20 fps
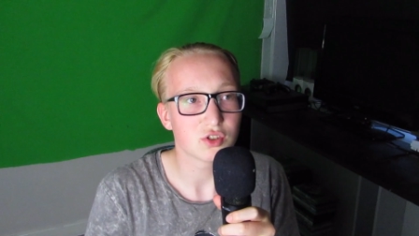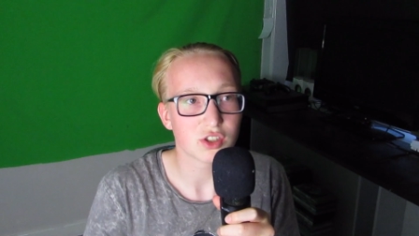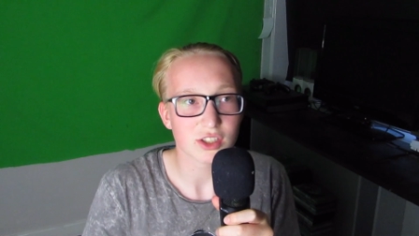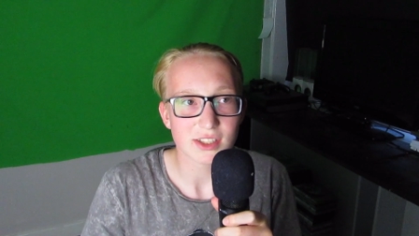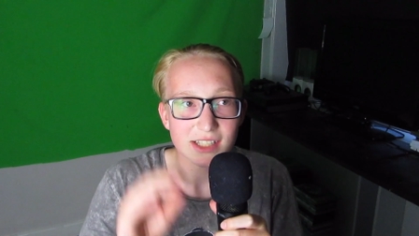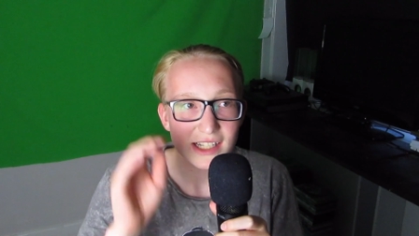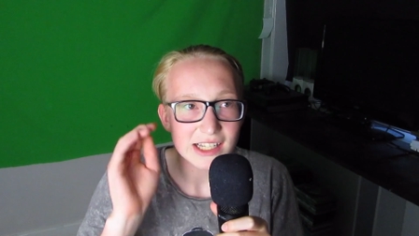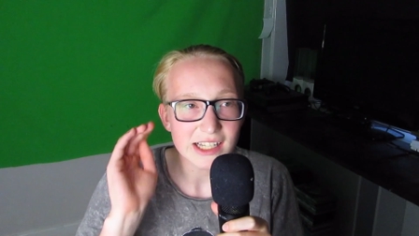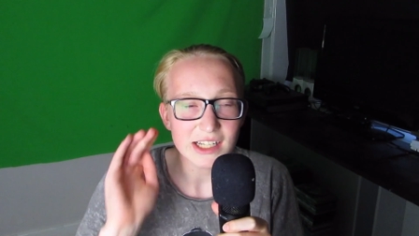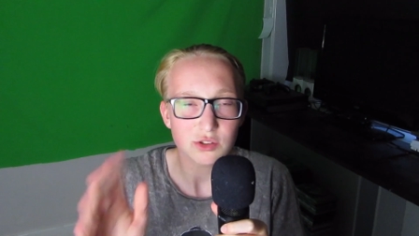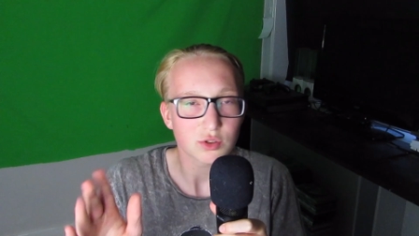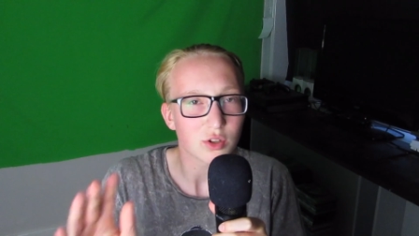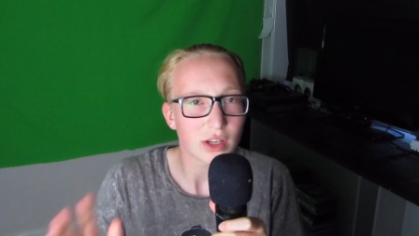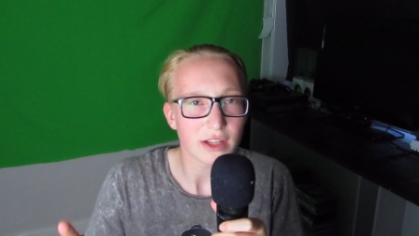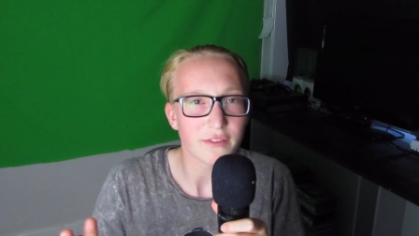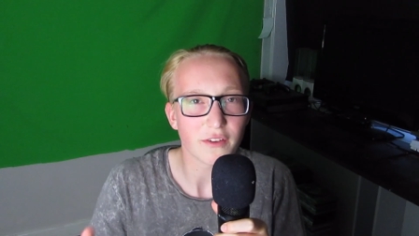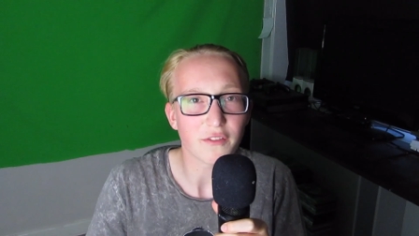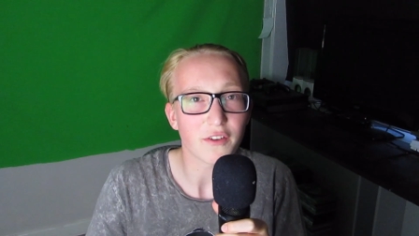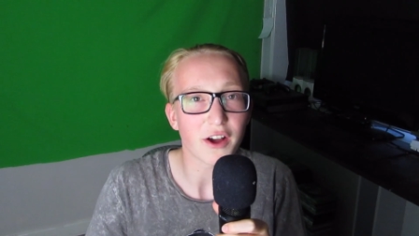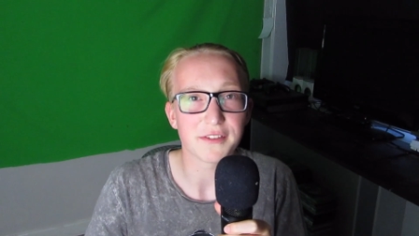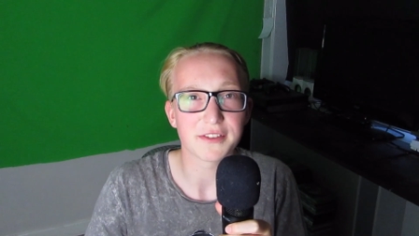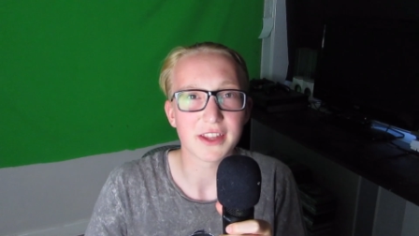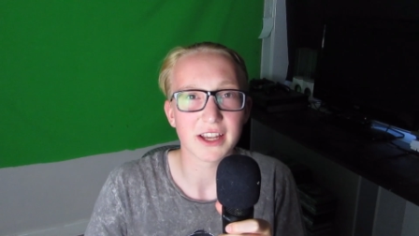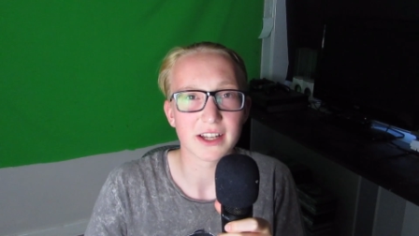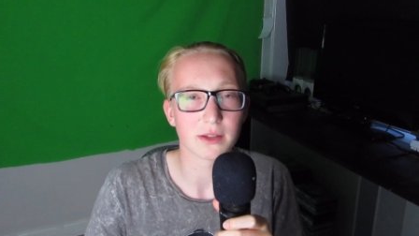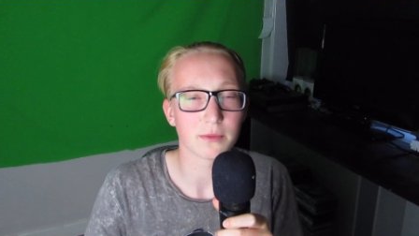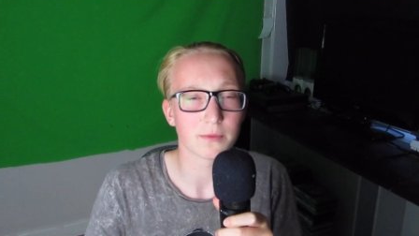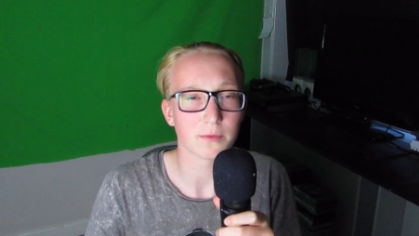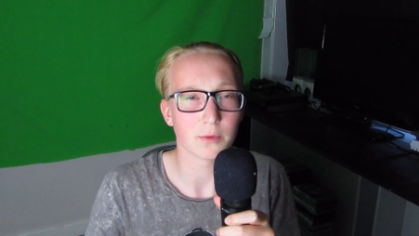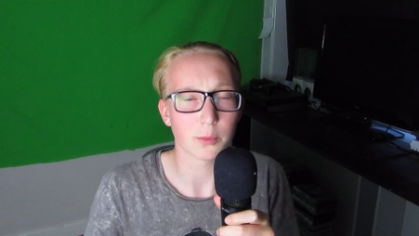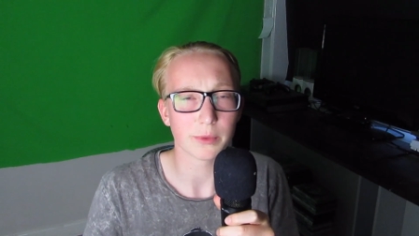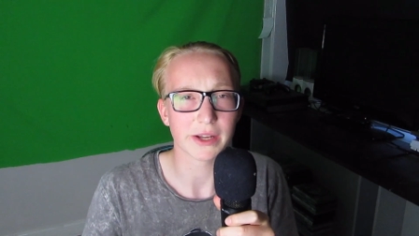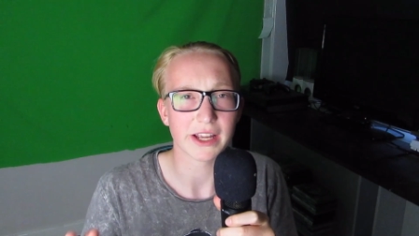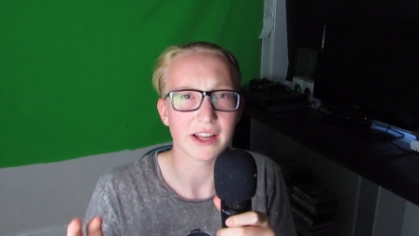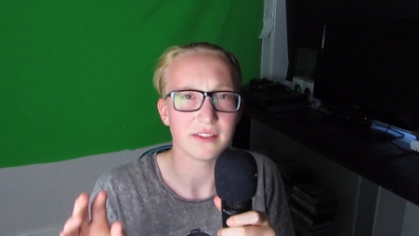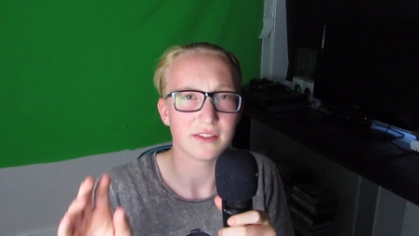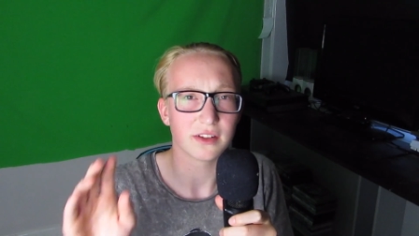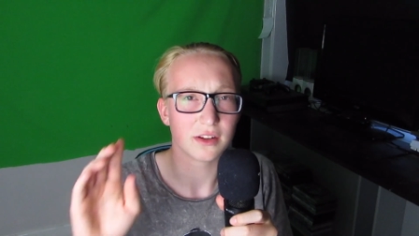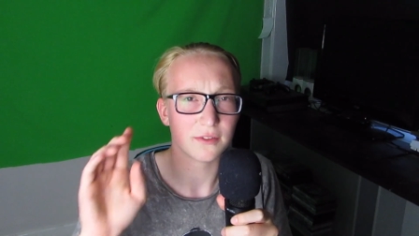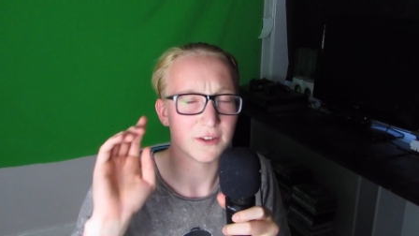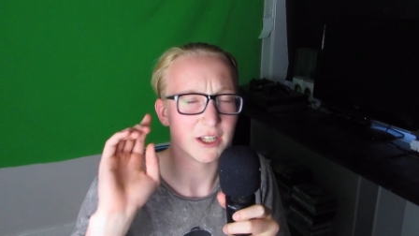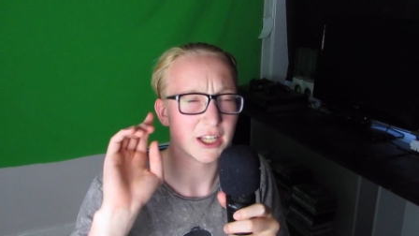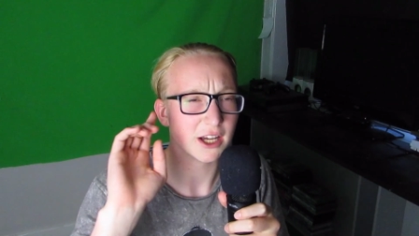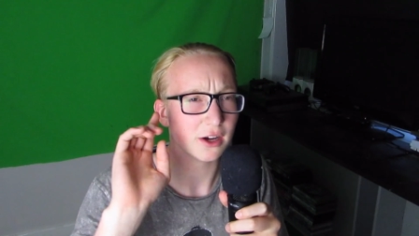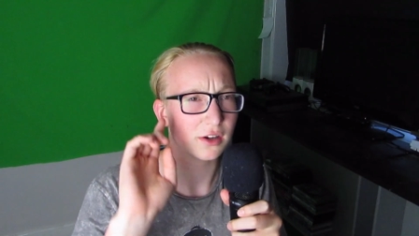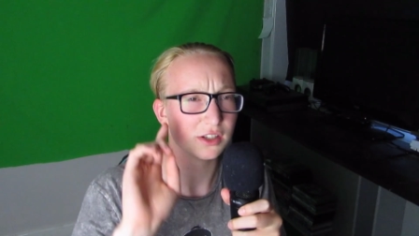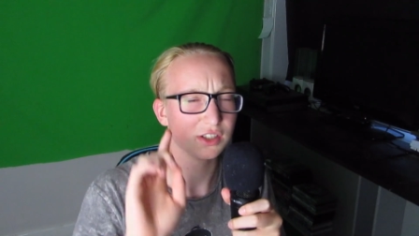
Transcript: Just literally for five seconds before we get into the video,